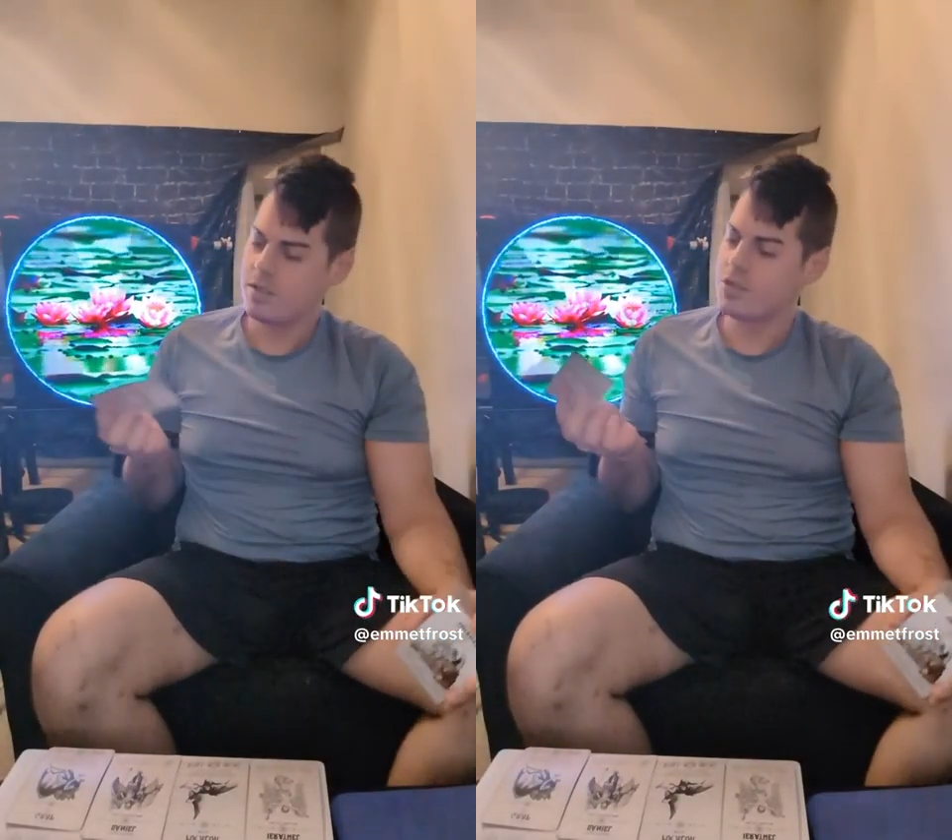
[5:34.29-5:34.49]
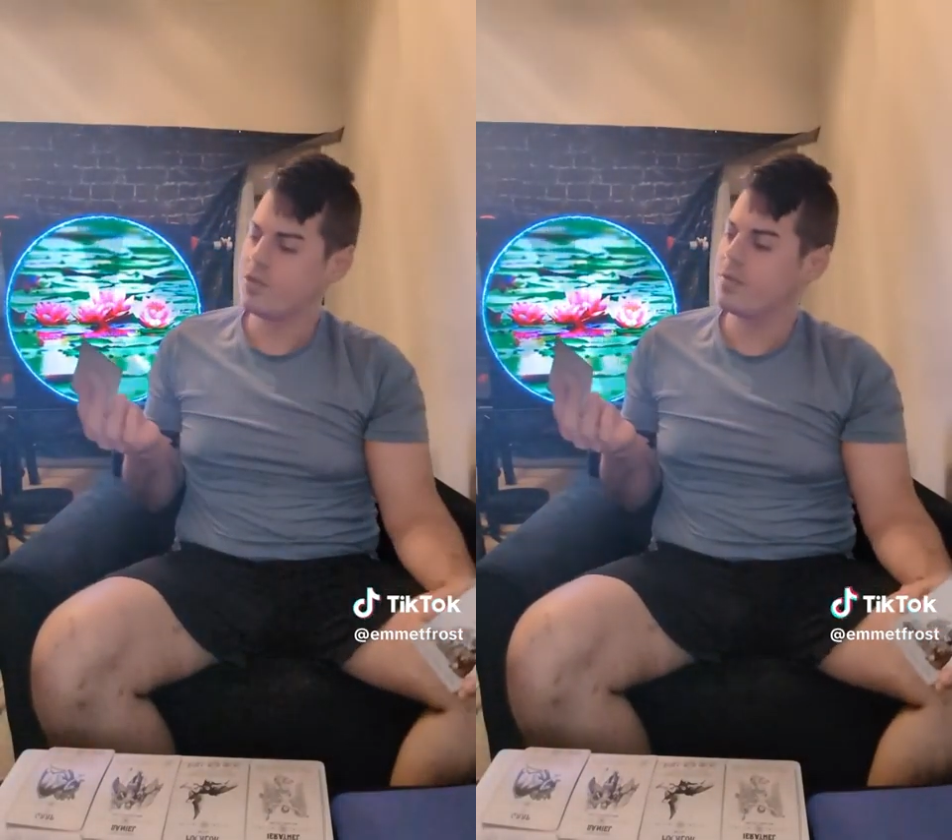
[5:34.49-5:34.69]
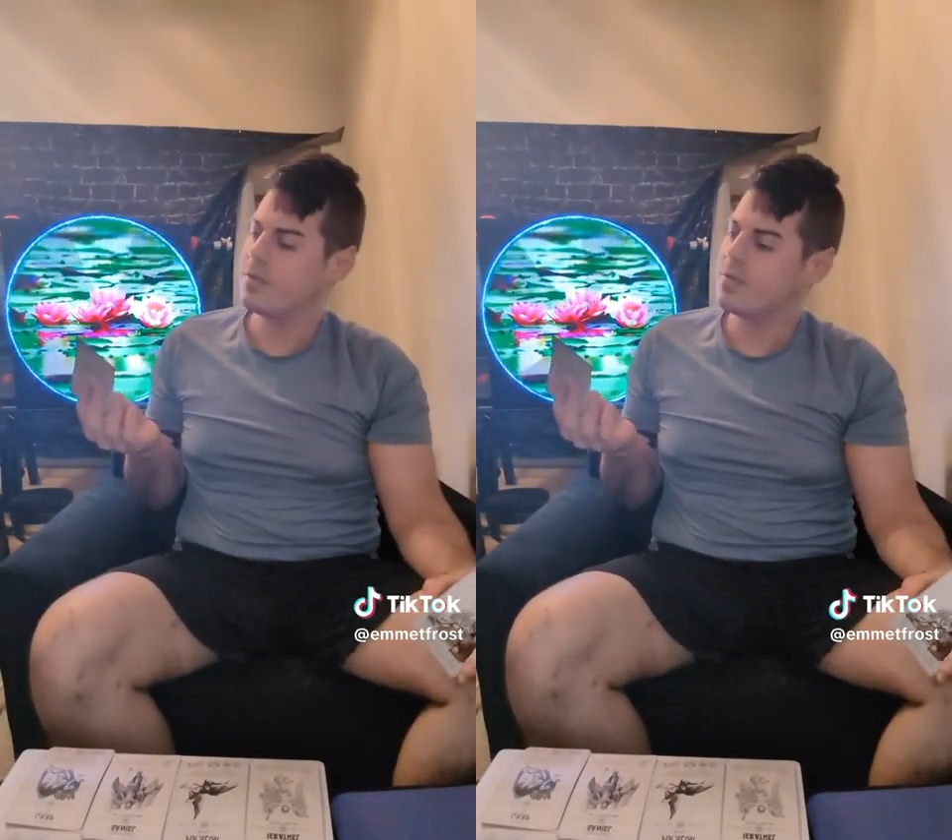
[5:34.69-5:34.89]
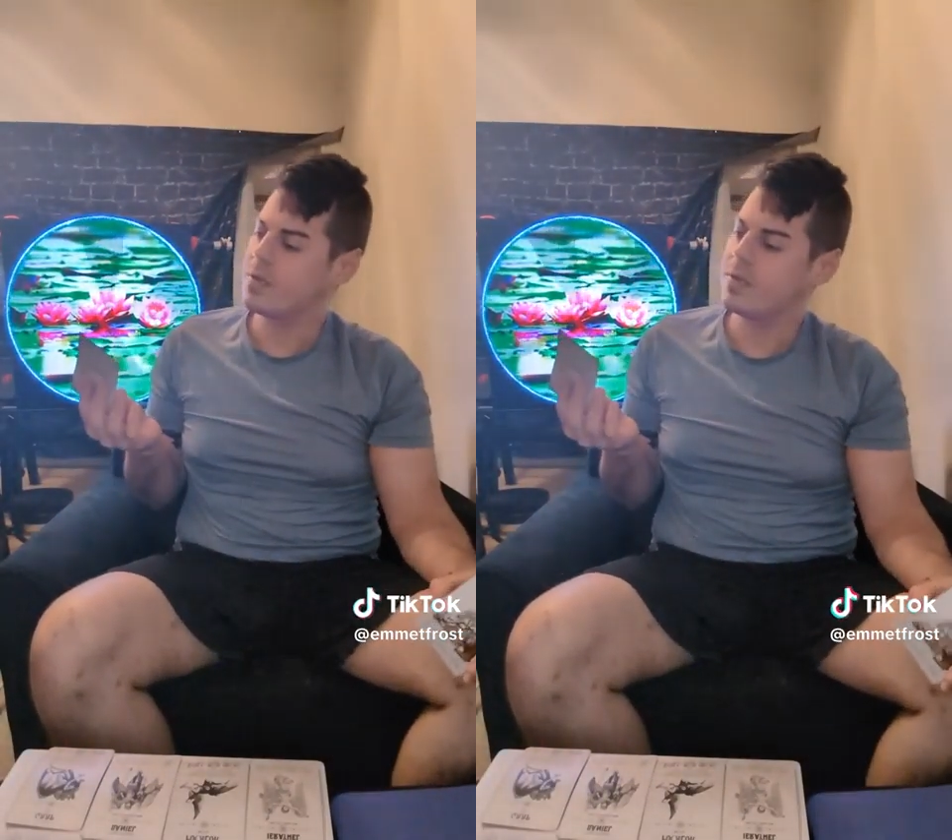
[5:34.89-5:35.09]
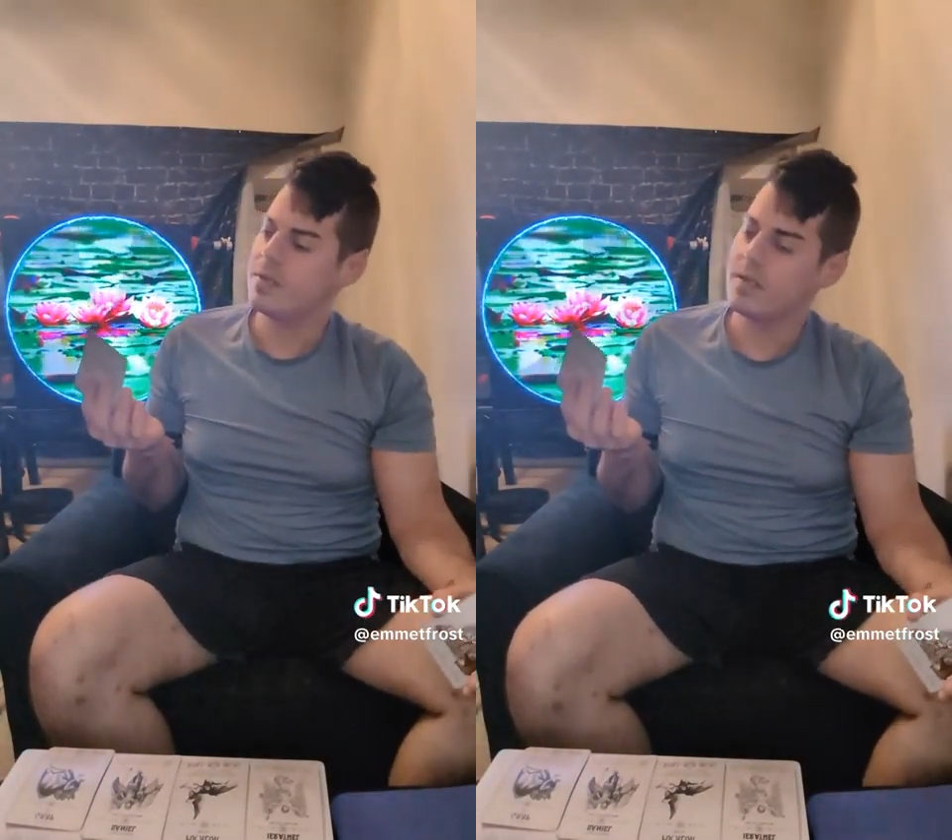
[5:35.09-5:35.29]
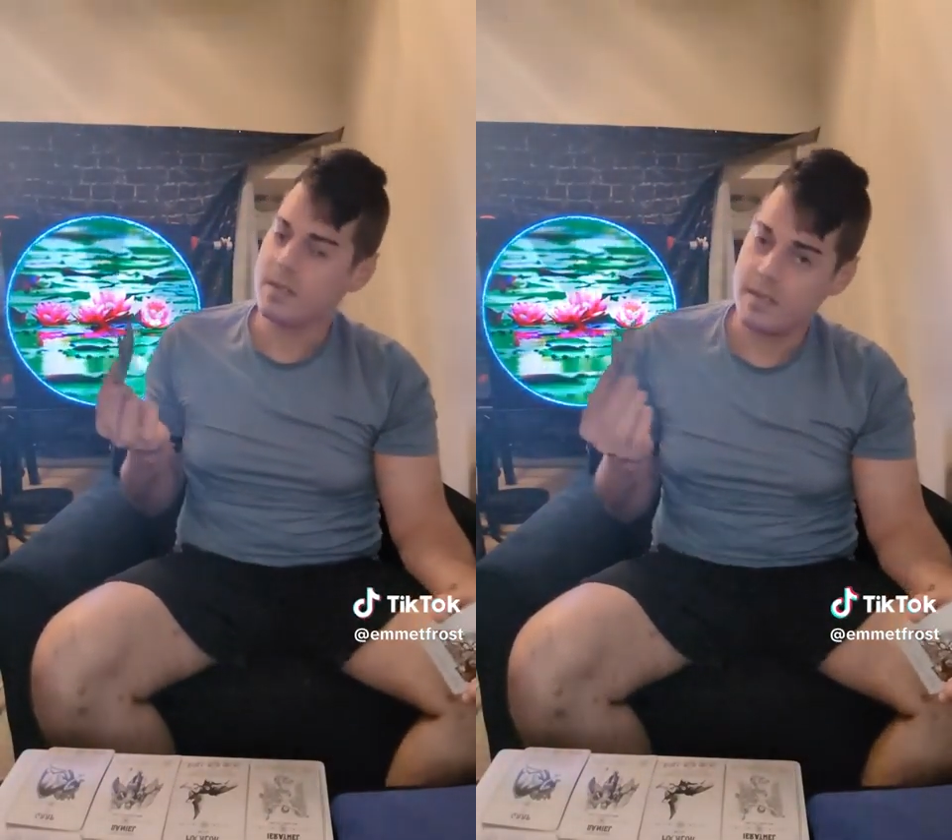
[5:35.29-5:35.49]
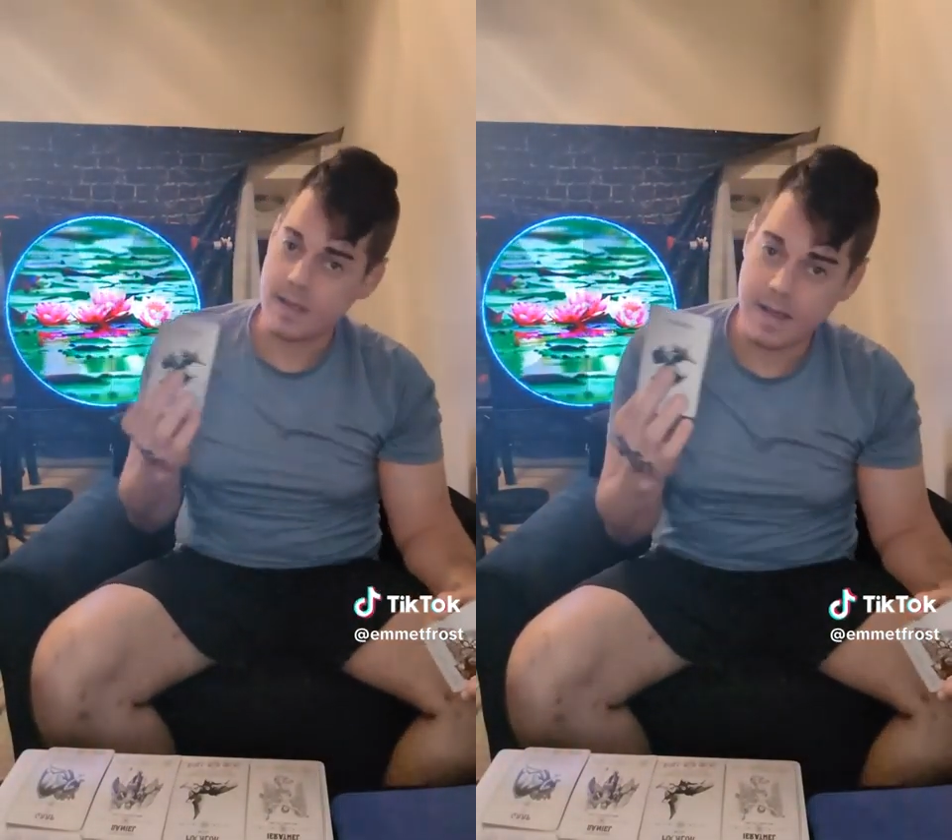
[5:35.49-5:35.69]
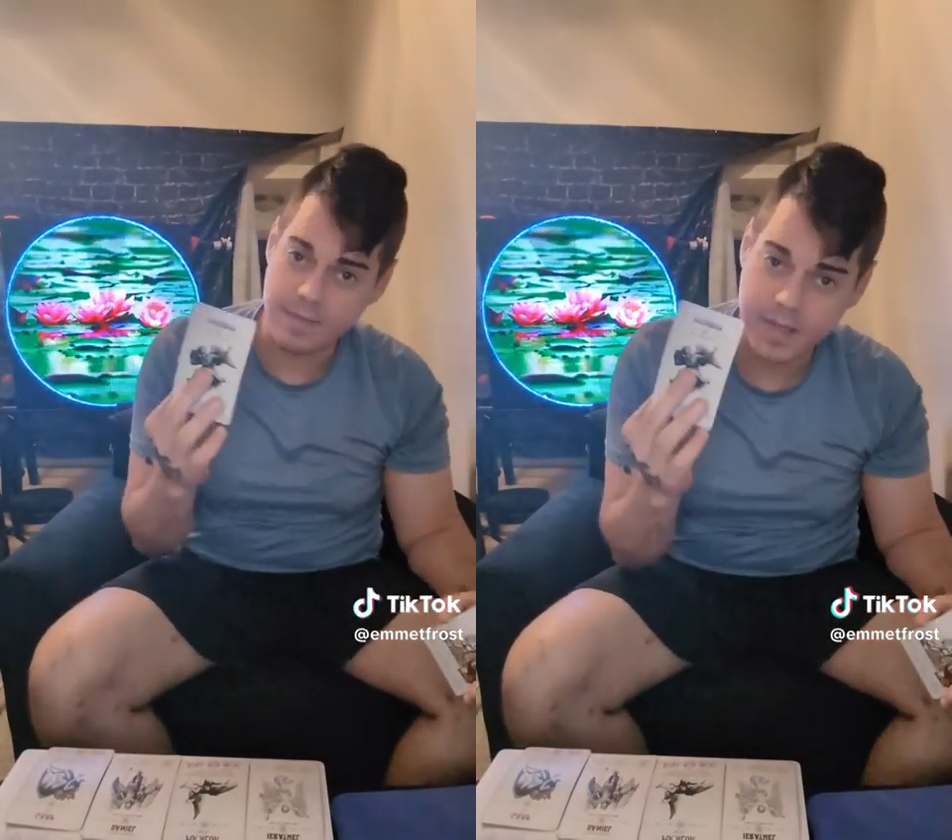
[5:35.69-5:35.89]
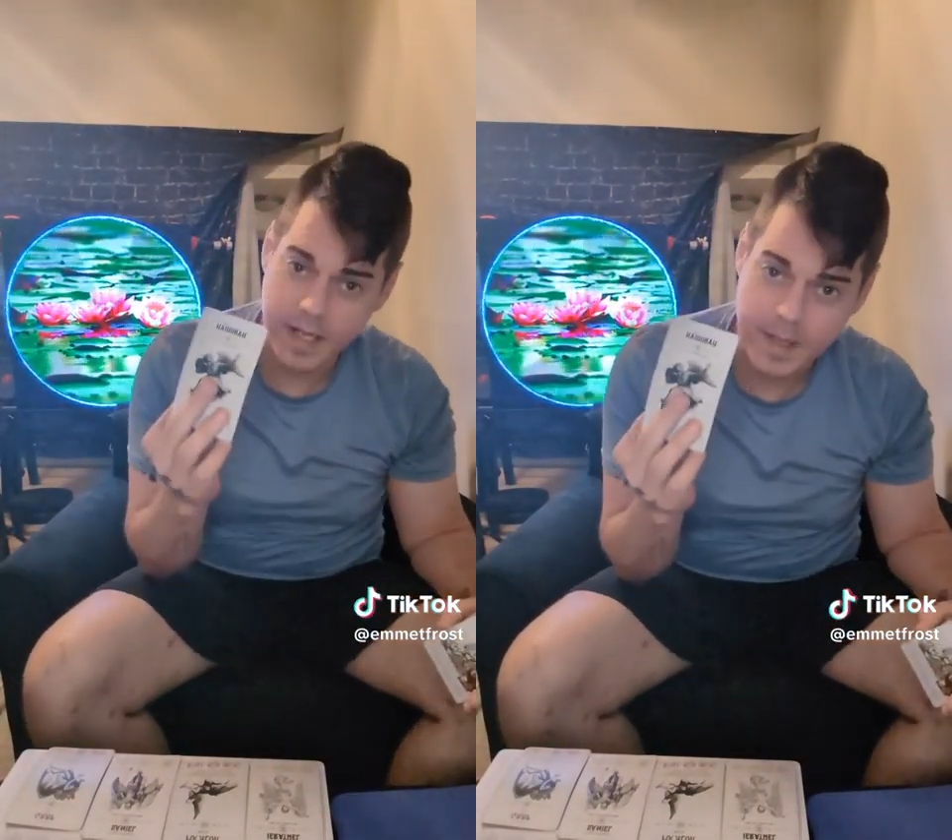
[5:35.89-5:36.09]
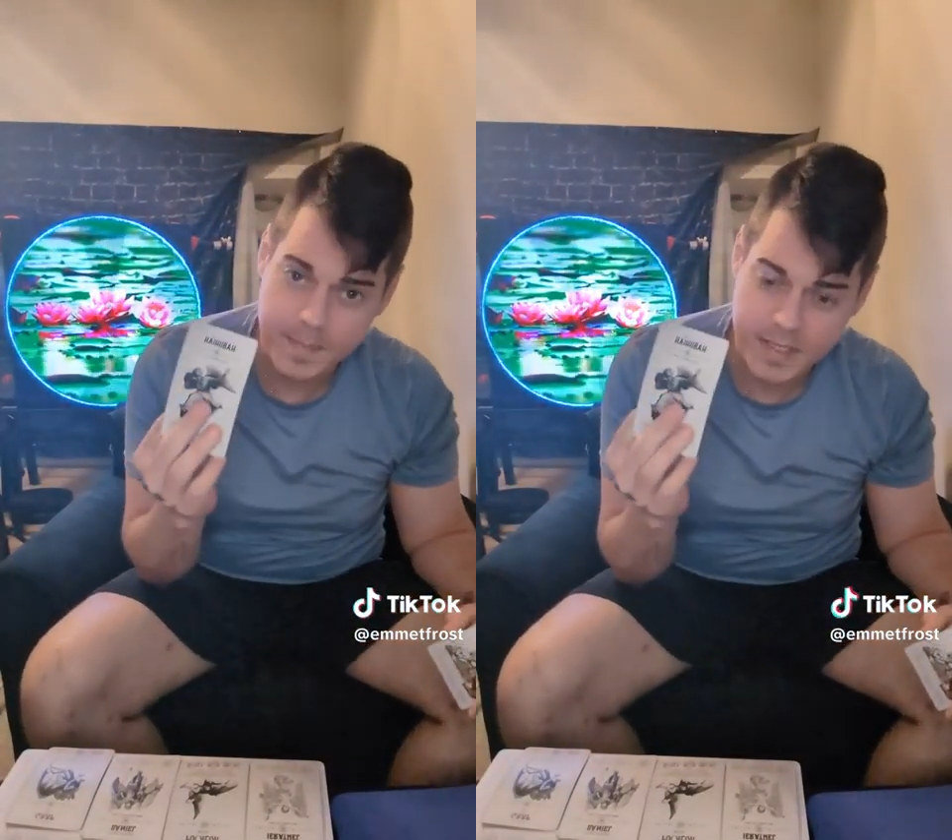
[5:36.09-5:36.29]
truth, Nine of
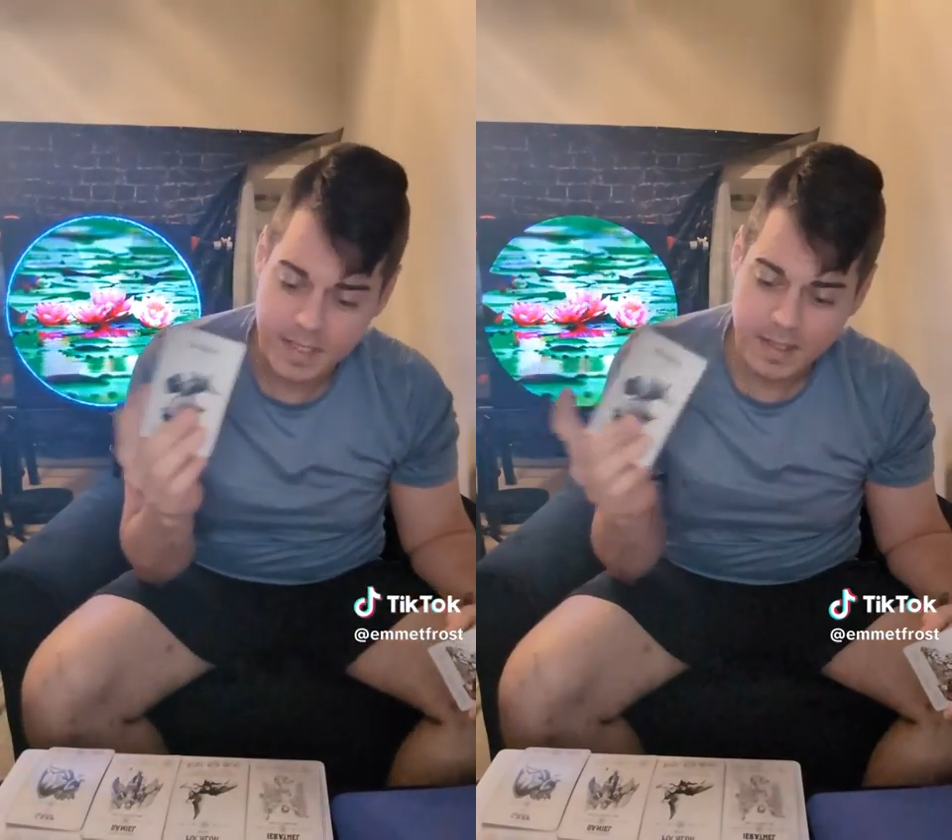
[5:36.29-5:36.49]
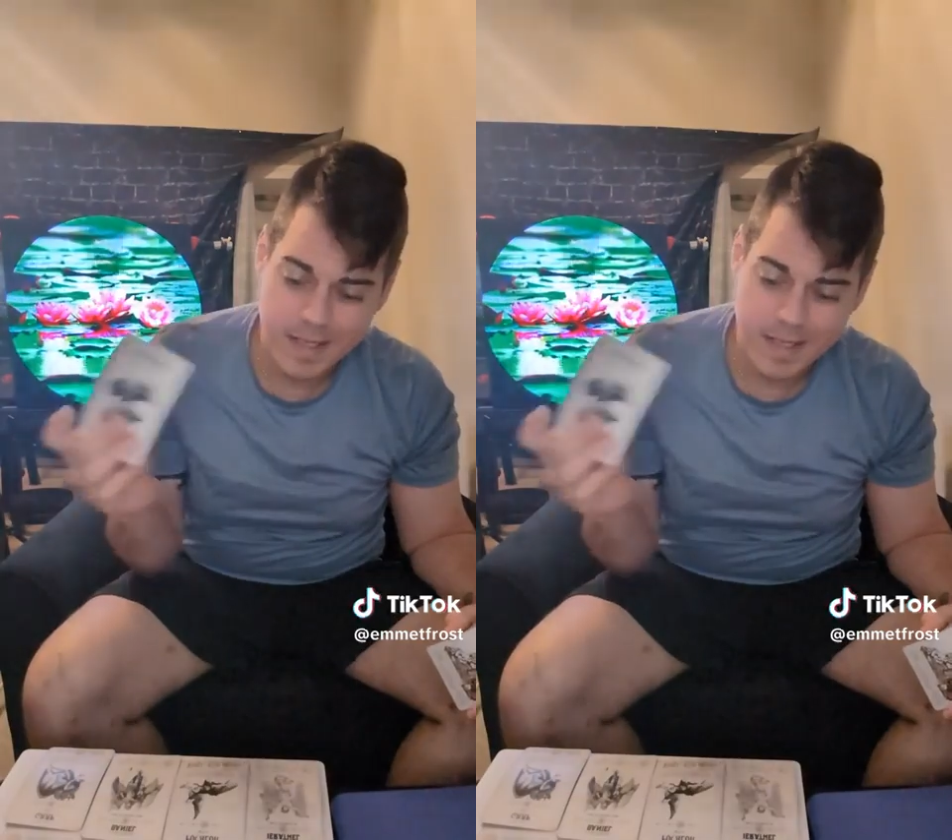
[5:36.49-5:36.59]
Cups,